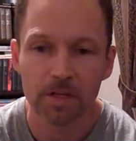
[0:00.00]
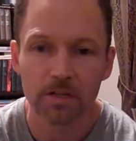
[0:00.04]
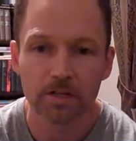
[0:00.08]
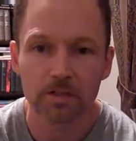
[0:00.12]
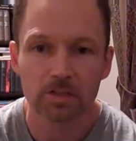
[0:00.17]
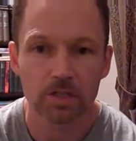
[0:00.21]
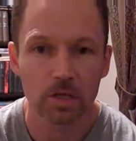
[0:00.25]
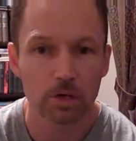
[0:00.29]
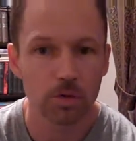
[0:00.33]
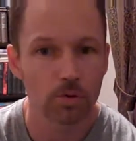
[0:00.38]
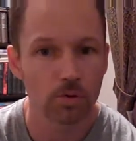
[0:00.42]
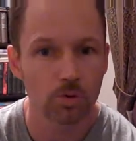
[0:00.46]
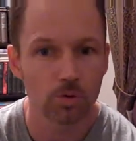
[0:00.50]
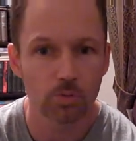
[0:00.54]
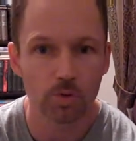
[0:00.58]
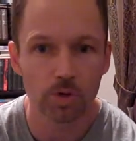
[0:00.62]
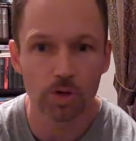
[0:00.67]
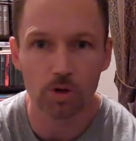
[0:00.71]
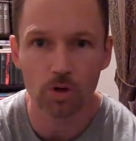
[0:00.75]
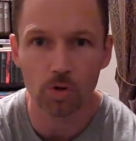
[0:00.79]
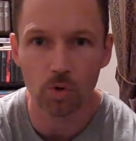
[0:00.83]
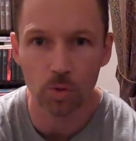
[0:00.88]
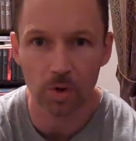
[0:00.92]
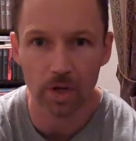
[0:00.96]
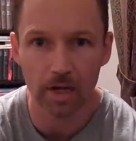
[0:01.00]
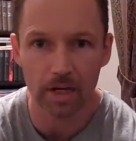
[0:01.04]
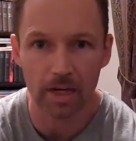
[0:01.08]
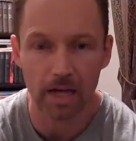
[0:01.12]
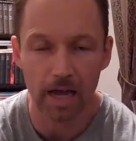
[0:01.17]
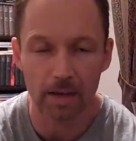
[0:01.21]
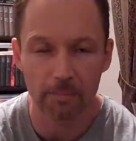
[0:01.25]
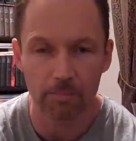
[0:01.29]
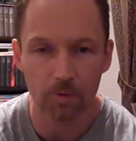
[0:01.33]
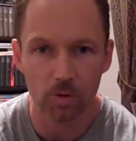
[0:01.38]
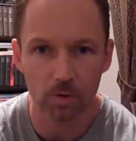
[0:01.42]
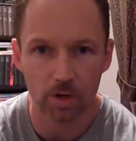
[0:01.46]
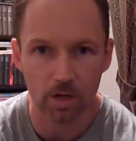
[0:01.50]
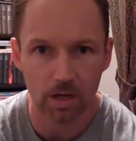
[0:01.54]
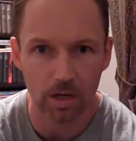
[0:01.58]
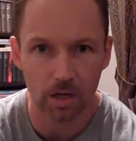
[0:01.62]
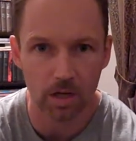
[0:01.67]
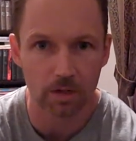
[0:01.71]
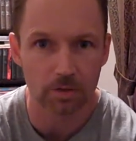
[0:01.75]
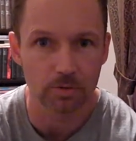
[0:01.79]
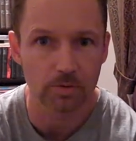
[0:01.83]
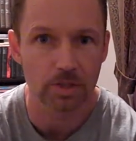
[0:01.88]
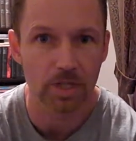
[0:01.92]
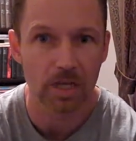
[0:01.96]
So real quick, I'm going to
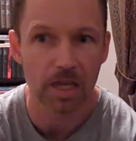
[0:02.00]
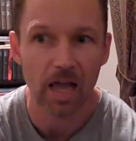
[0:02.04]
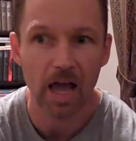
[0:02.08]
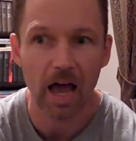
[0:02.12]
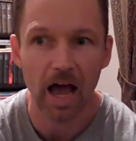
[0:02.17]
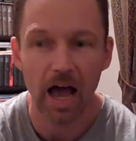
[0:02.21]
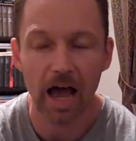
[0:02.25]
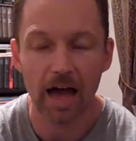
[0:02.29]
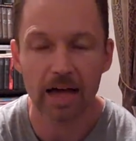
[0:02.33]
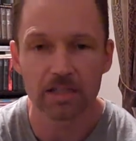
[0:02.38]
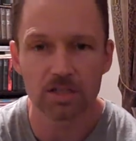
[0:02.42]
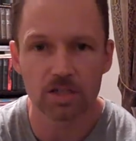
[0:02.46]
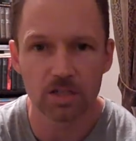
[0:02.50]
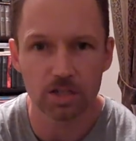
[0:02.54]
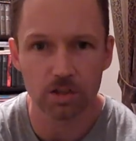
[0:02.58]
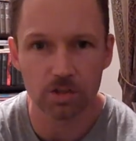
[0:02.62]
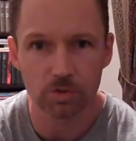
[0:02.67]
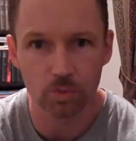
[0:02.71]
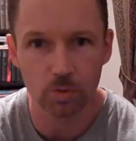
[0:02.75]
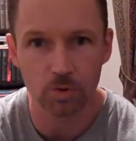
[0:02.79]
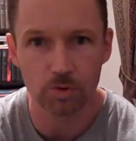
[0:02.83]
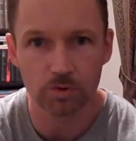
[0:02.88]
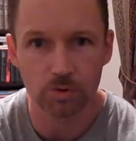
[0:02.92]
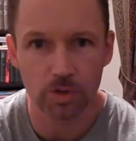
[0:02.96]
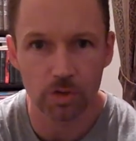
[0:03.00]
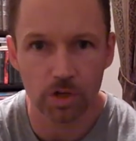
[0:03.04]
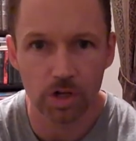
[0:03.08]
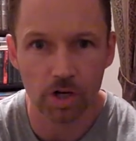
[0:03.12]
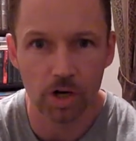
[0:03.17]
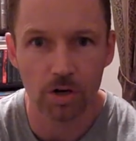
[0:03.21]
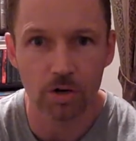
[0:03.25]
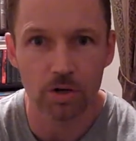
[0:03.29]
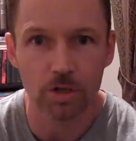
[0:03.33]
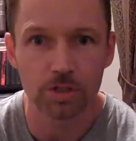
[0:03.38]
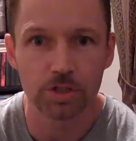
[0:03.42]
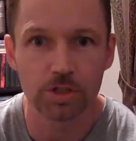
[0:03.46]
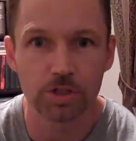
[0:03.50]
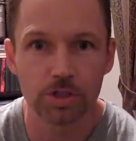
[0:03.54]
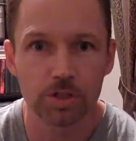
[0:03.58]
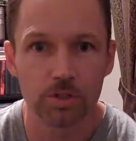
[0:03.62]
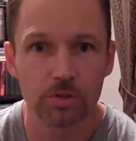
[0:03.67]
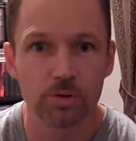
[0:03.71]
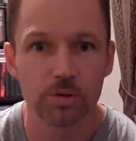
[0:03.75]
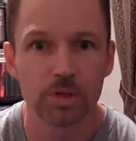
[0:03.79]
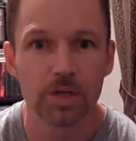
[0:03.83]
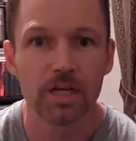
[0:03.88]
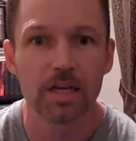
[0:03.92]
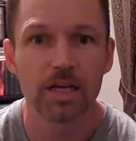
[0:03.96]
close. I just want to encourage
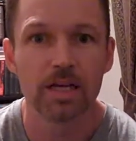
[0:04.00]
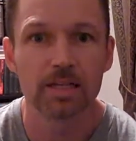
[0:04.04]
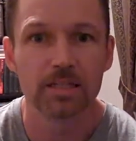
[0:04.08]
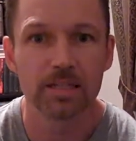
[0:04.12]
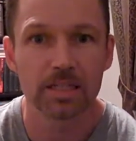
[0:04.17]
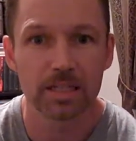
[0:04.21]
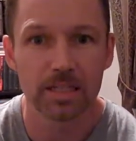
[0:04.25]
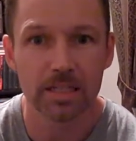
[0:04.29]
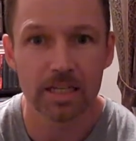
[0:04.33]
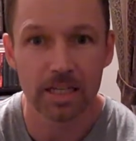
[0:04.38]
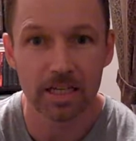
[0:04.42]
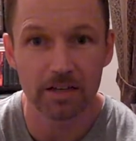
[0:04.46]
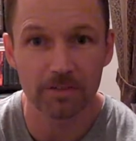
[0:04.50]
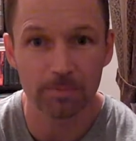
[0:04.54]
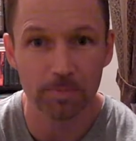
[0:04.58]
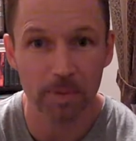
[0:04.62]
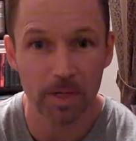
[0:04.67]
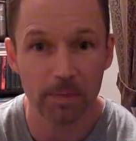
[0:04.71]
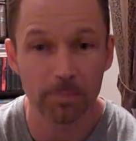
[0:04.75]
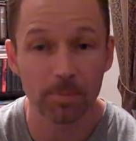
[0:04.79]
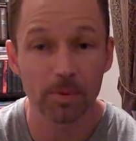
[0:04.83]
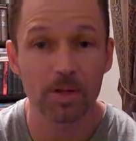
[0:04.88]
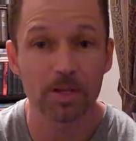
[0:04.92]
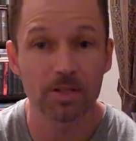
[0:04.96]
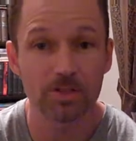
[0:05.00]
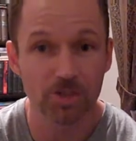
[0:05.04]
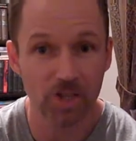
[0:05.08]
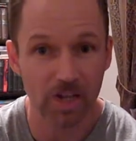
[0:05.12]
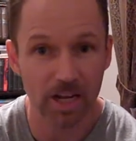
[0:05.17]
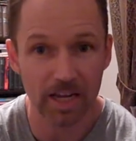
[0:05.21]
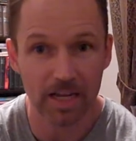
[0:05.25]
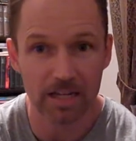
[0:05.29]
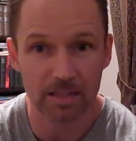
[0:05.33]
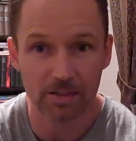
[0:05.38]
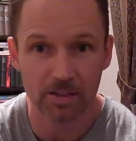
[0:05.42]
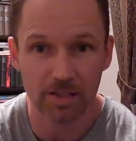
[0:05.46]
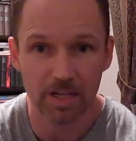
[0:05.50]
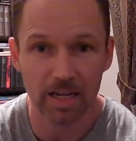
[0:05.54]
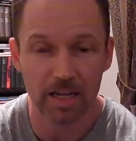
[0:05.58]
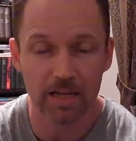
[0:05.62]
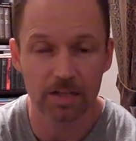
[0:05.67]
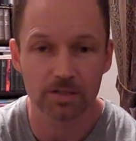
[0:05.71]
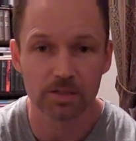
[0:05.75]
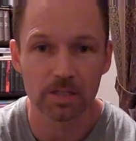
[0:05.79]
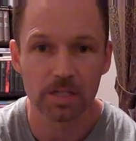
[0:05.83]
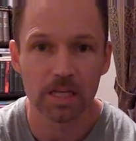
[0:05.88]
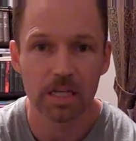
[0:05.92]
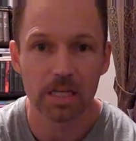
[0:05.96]
you to give people a chance,
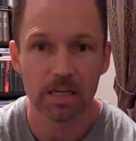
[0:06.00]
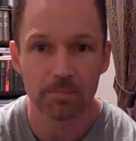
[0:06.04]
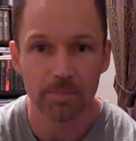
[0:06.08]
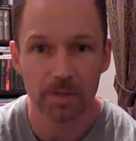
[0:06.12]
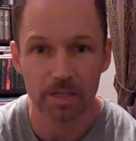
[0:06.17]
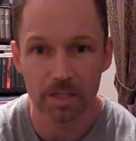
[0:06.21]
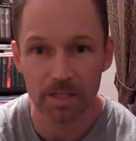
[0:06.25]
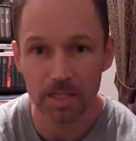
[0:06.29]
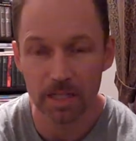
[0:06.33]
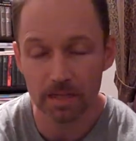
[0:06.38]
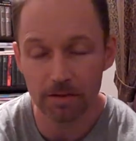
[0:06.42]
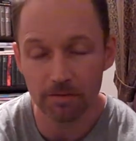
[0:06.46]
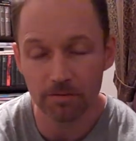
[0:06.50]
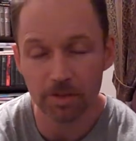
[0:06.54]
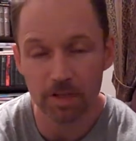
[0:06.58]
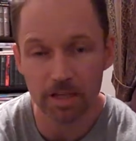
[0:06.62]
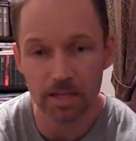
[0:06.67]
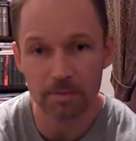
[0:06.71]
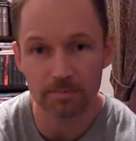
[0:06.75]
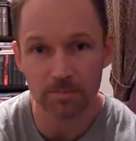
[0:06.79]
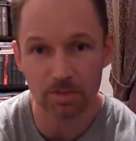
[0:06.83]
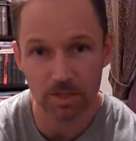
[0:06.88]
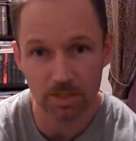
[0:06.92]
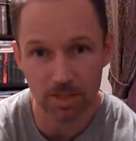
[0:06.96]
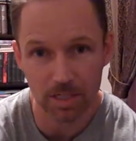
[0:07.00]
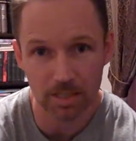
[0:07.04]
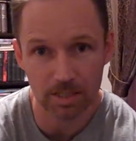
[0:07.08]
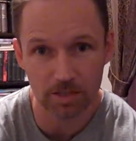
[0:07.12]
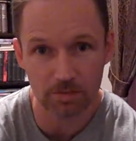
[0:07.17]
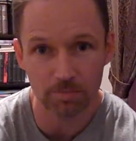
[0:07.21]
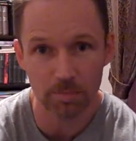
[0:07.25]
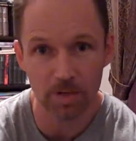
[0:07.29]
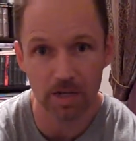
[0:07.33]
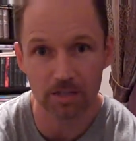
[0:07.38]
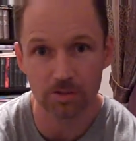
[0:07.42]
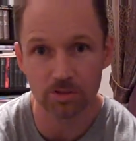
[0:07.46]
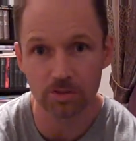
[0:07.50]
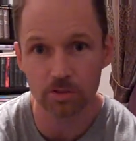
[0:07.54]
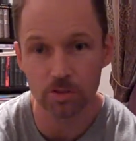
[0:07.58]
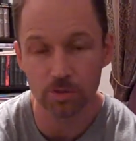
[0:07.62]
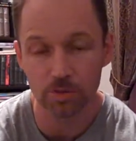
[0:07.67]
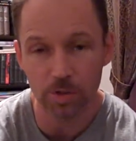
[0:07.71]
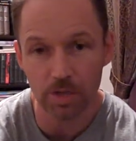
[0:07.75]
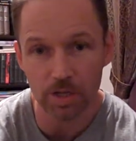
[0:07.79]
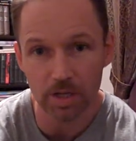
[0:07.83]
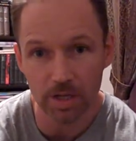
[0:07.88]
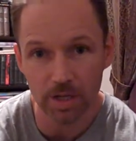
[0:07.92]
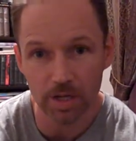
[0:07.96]
yes, but give them 6 months
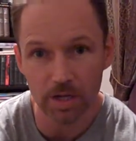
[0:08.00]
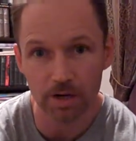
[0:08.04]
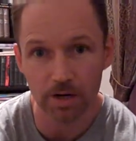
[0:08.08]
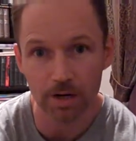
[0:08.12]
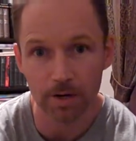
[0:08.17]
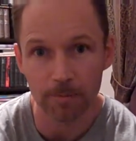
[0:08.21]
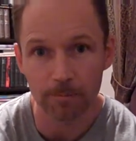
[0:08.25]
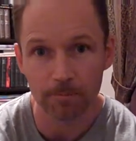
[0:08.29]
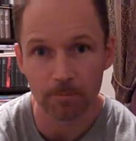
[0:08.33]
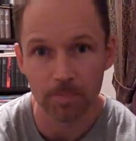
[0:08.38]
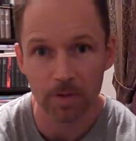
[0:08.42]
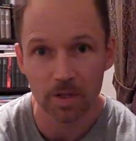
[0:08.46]
to a year